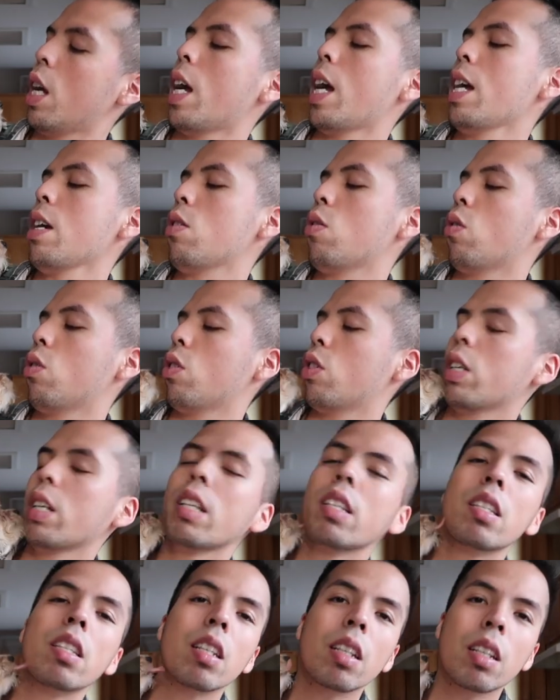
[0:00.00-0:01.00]
Hi,
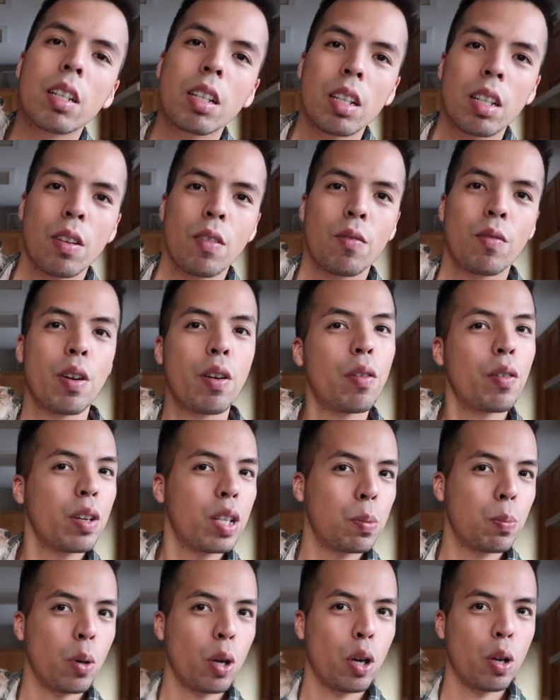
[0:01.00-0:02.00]
gorgeous. Very
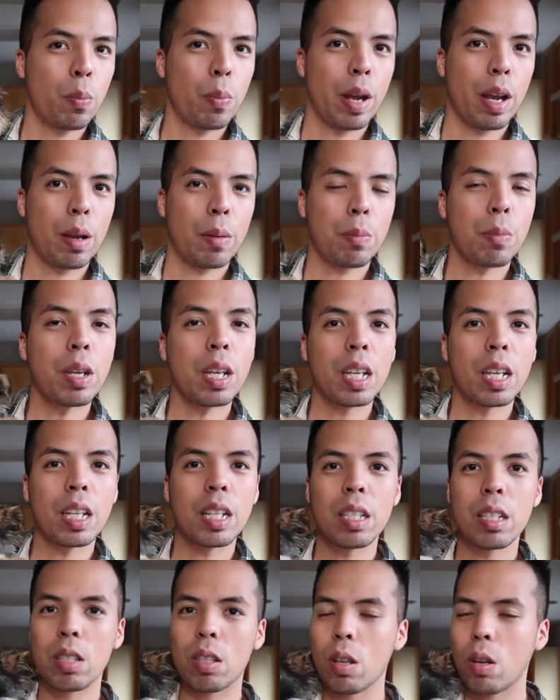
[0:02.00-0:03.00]
spoiled by
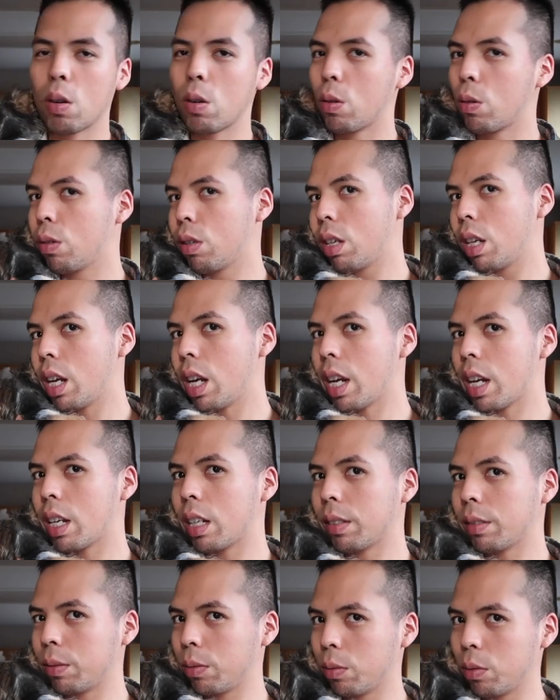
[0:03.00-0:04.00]
me. So, yeah,
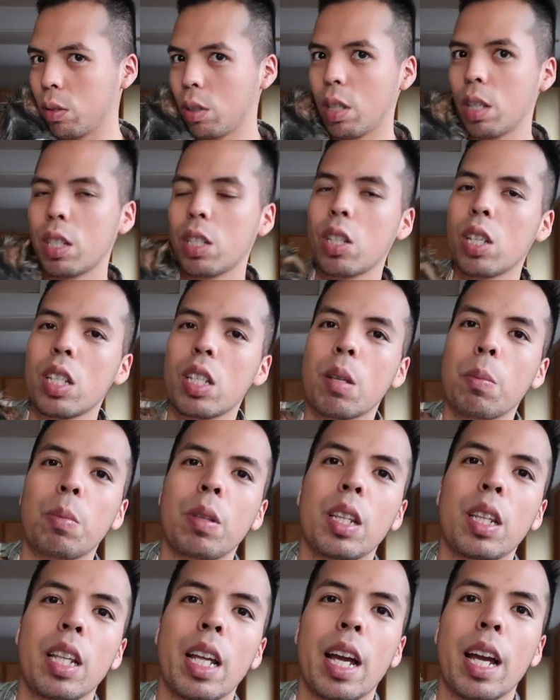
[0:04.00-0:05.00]
it's just
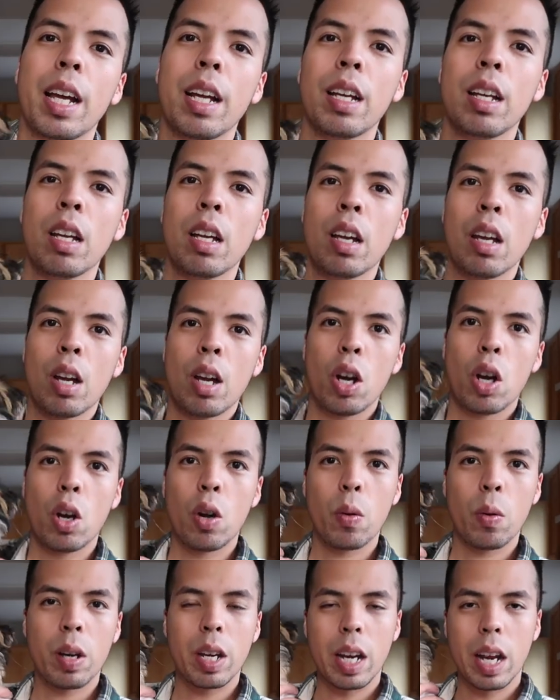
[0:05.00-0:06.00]
something that
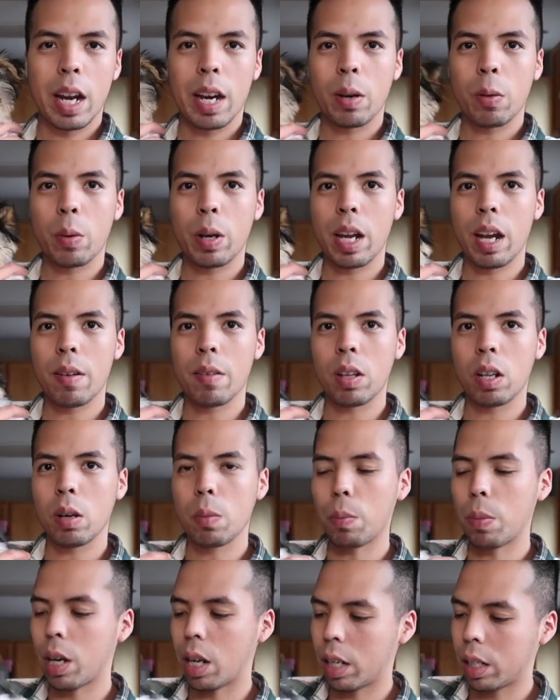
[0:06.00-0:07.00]
her and I, we have a little
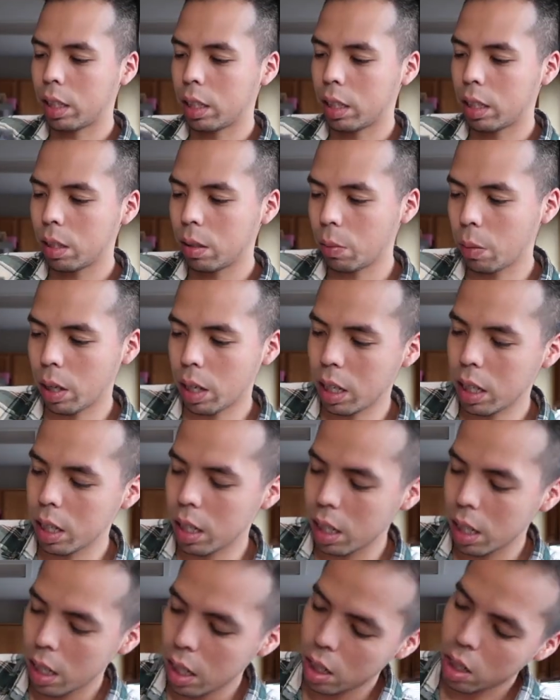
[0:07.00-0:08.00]
bond with.
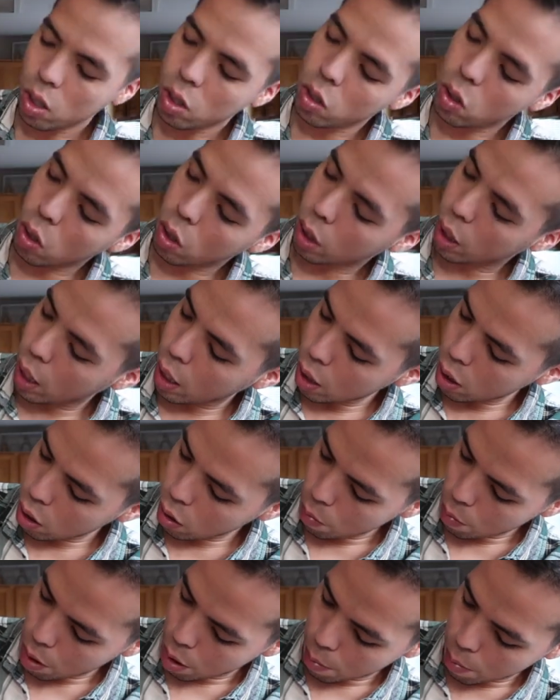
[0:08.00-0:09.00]
So thank
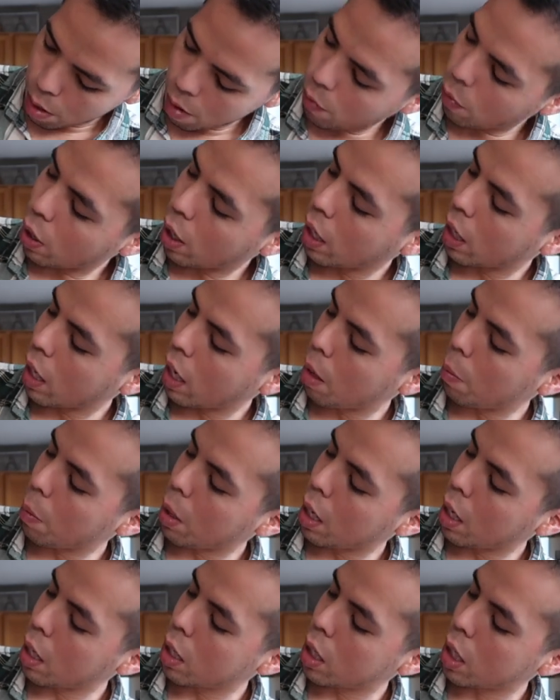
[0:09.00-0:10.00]
you, mama, for
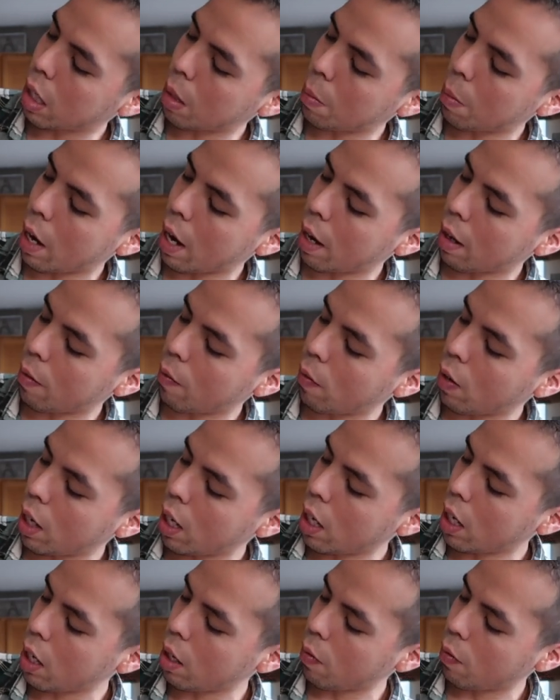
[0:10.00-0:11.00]
coming into my
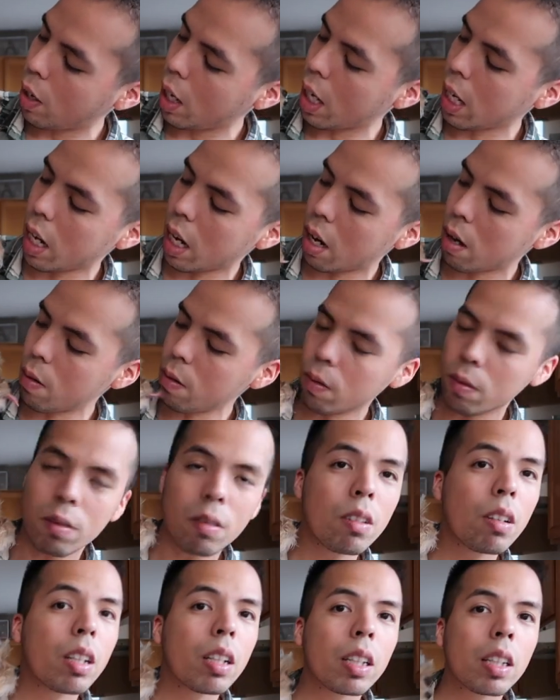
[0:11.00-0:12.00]
video.
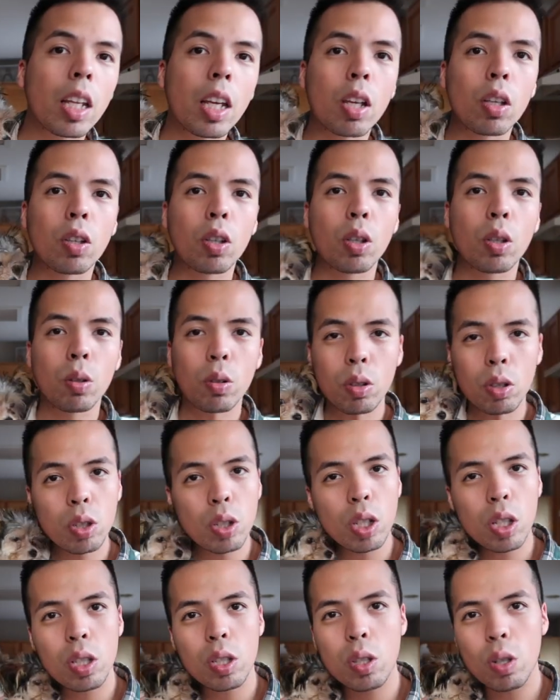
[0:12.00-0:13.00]
Thank you.
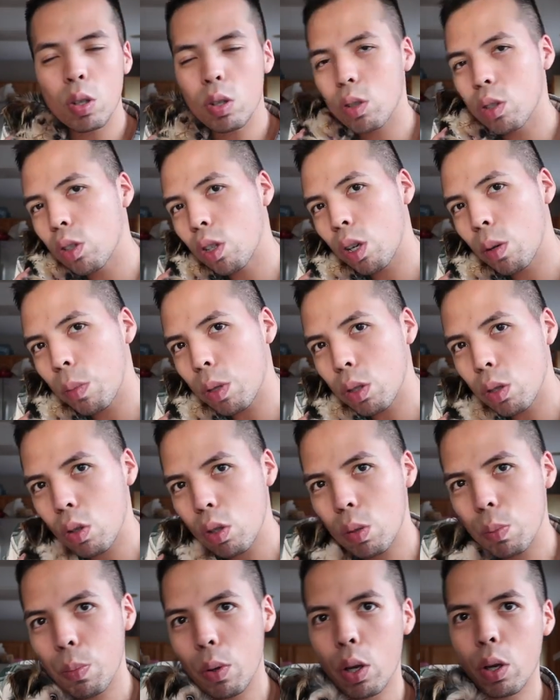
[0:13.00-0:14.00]
She's going to be so
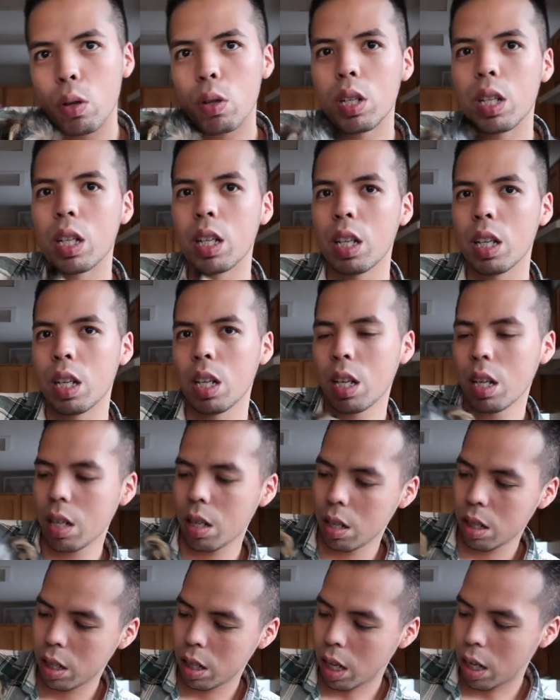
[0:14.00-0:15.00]
spoiled.
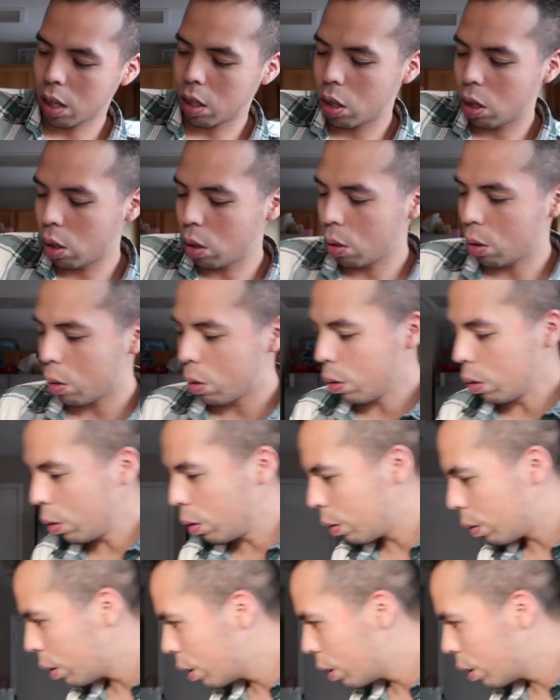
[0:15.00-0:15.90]
Thank you.